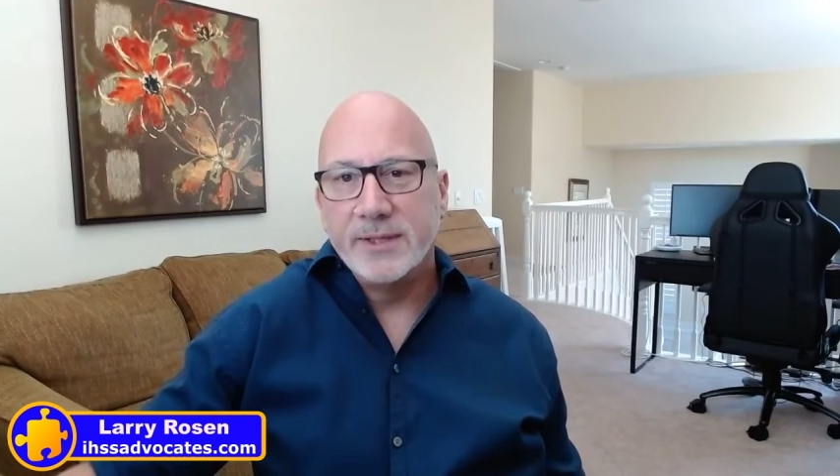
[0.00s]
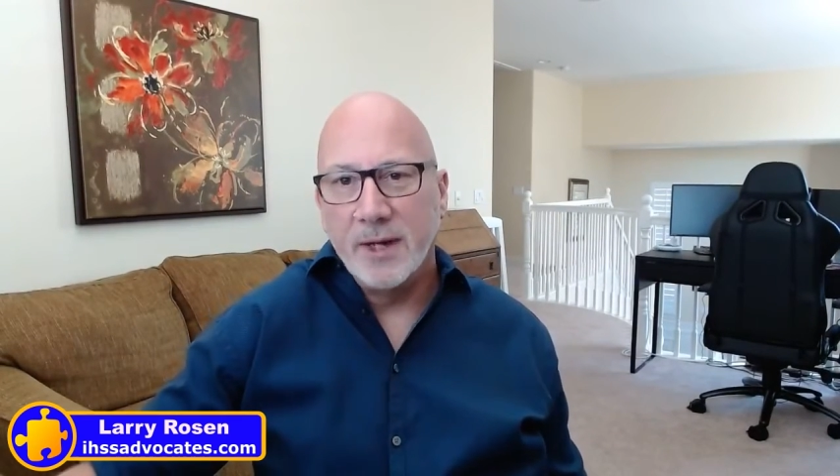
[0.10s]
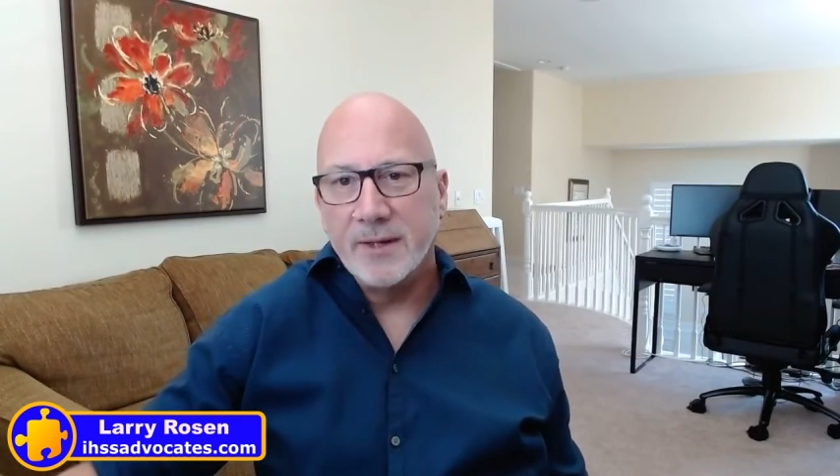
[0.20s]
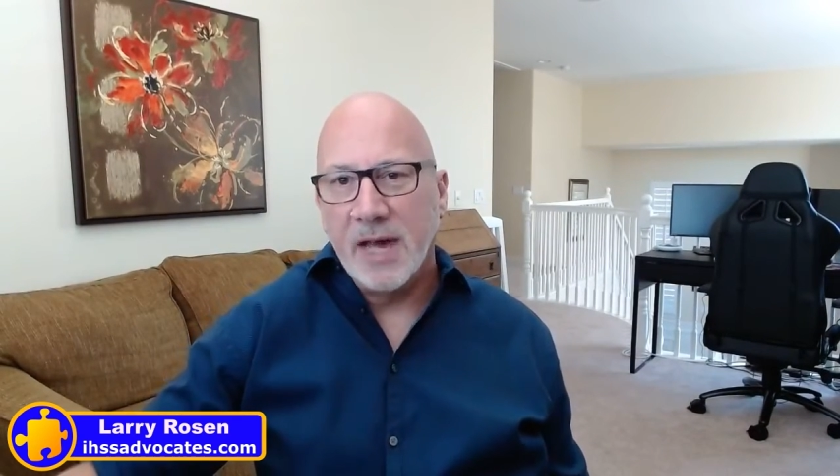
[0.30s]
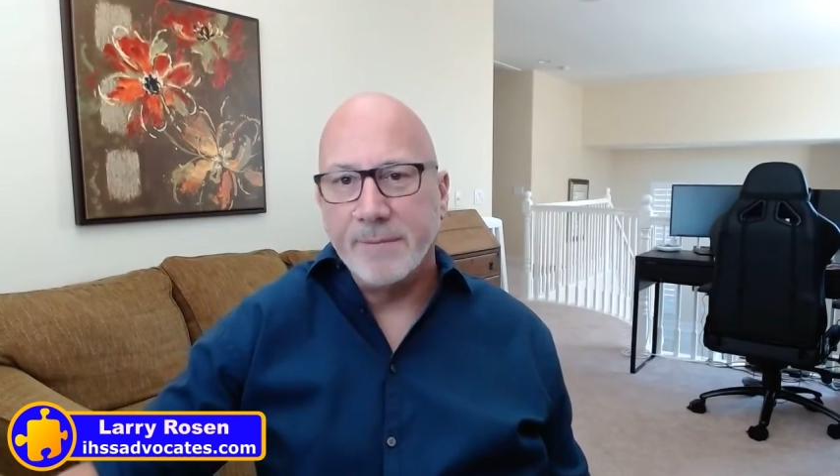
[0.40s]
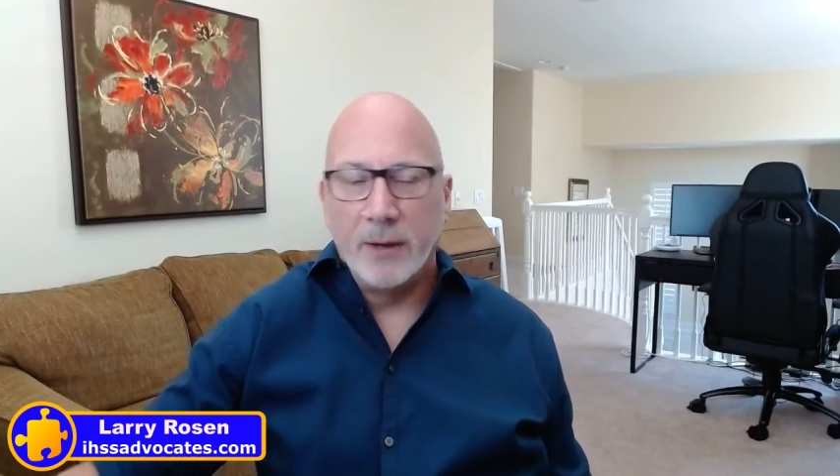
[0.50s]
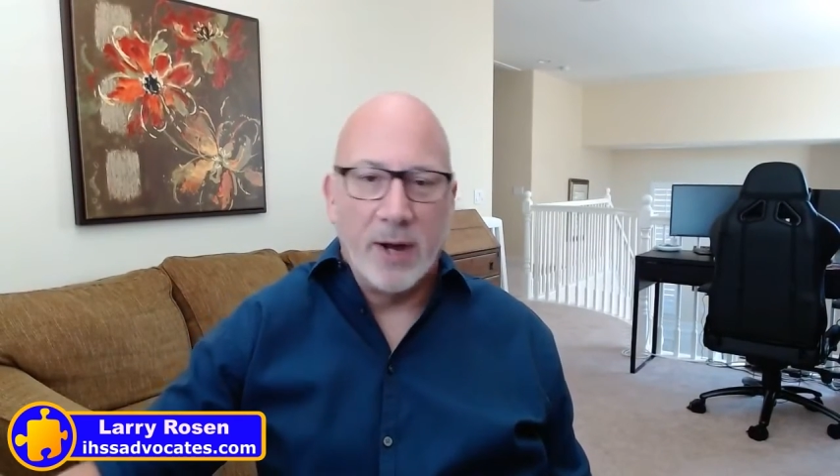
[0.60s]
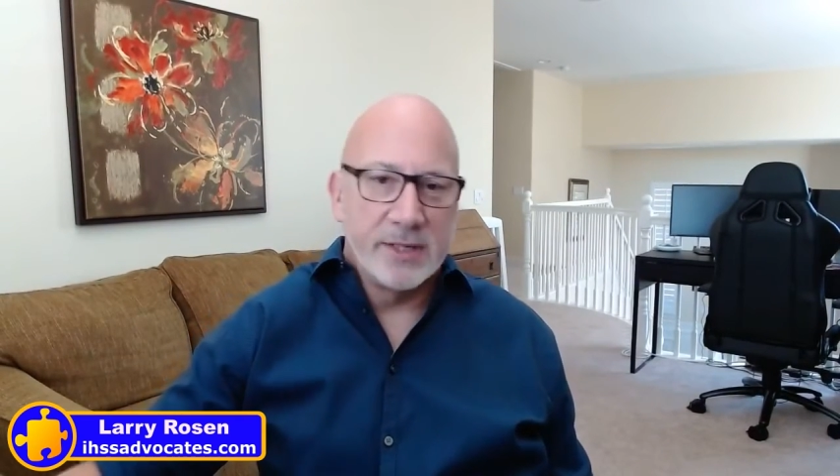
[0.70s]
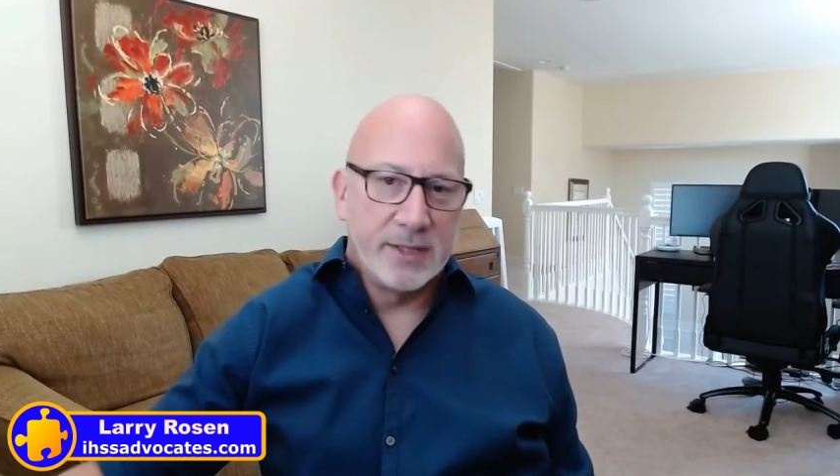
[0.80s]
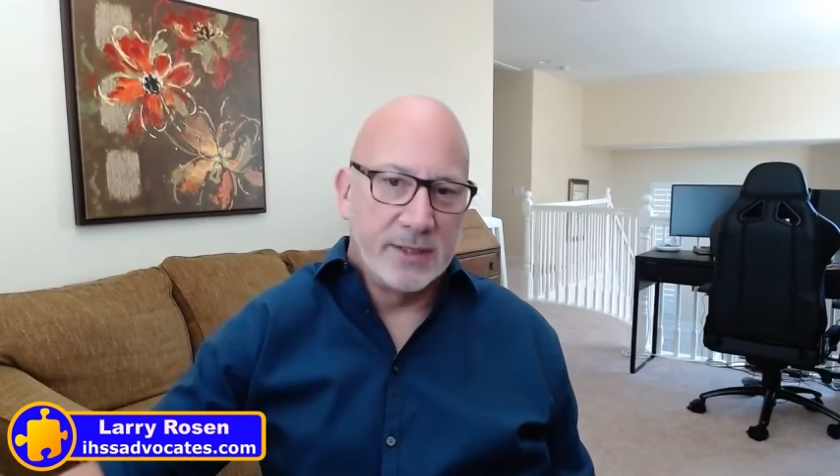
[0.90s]
zone out by
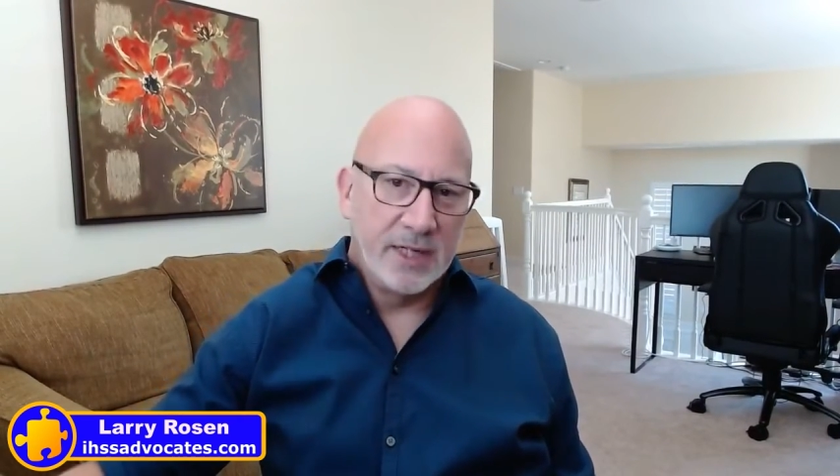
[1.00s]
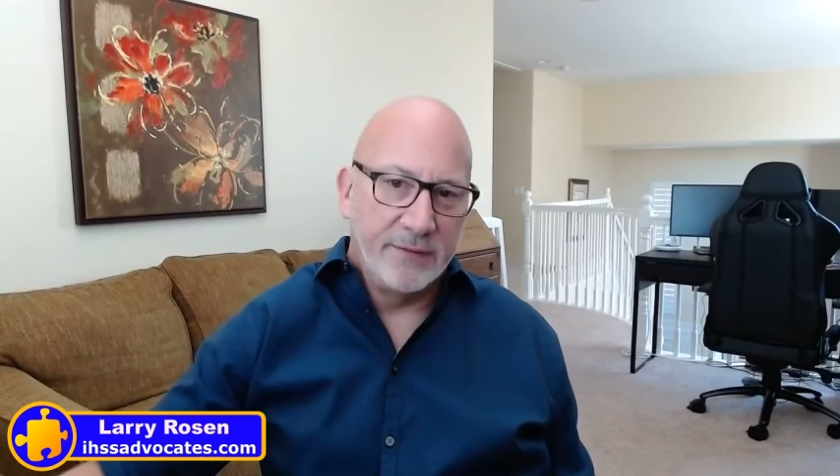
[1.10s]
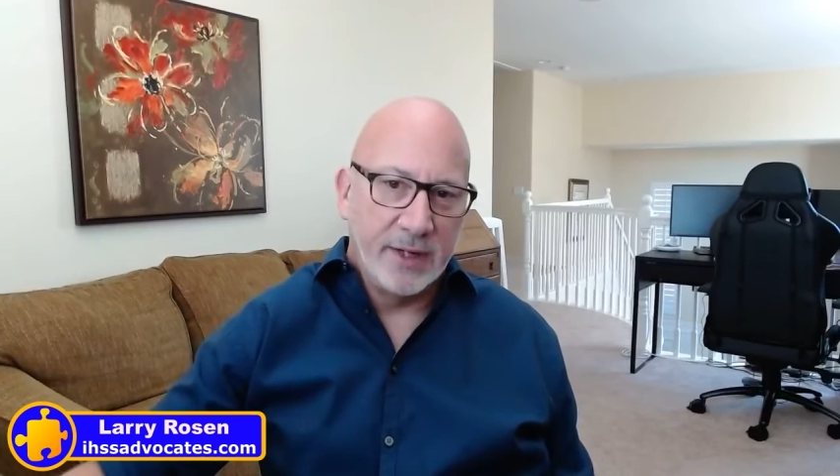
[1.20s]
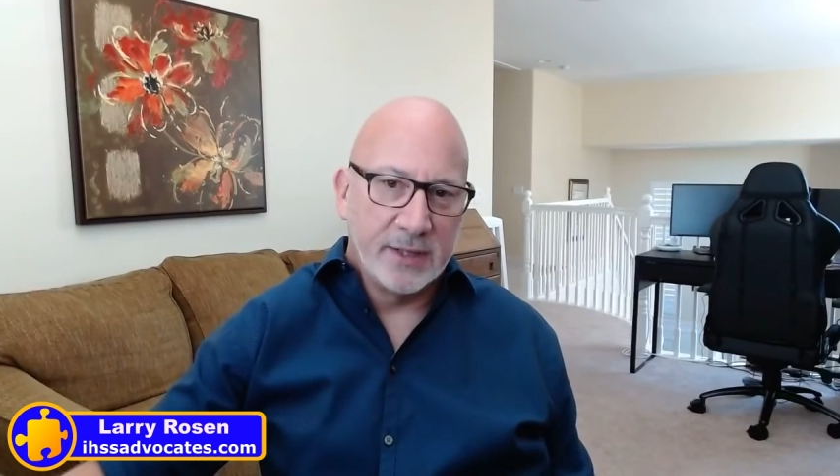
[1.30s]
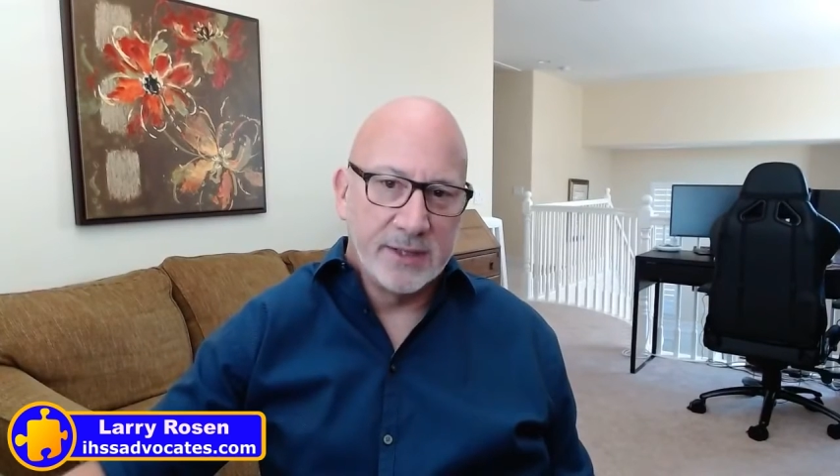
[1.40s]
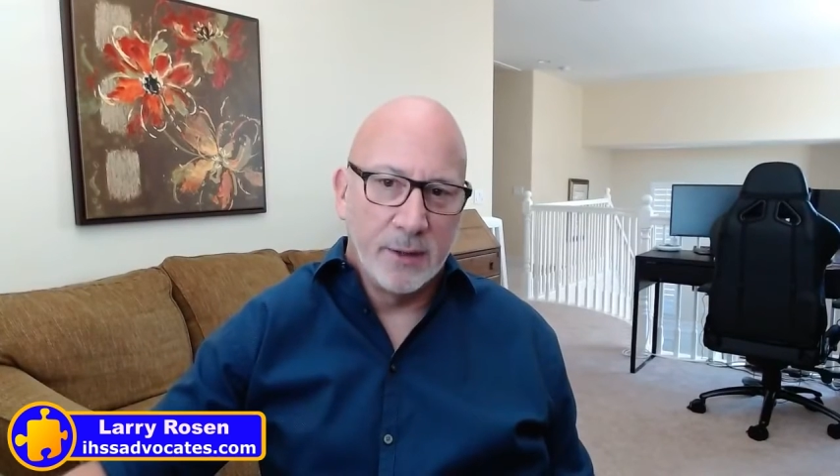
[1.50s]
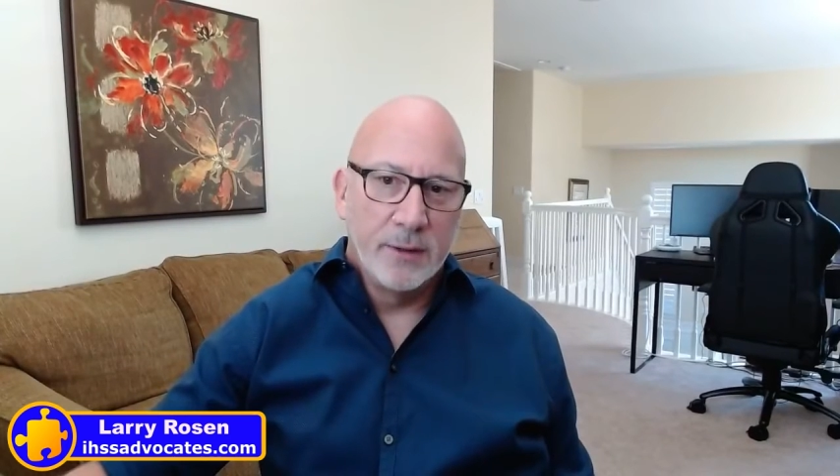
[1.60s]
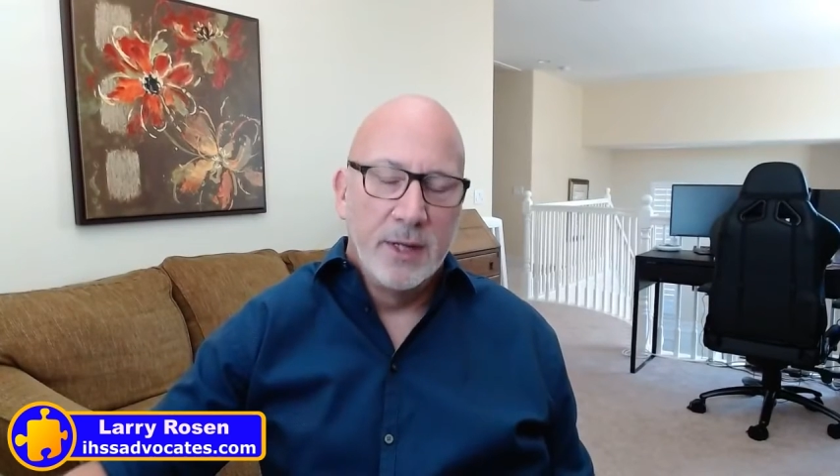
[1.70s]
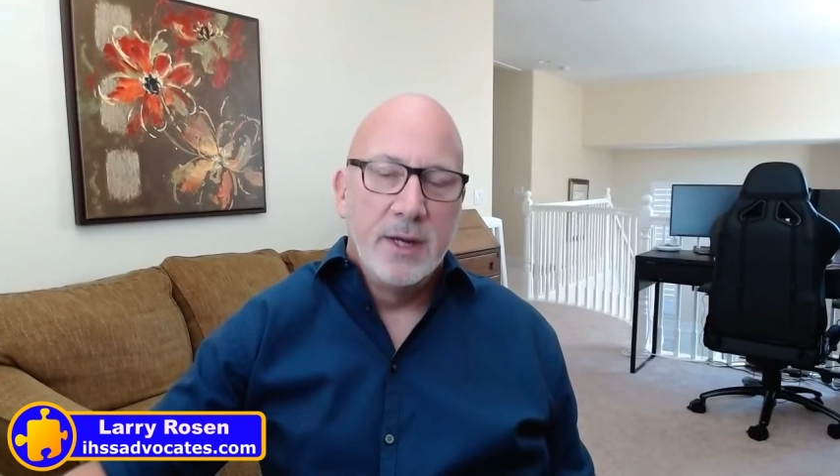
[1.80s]
watching TV. So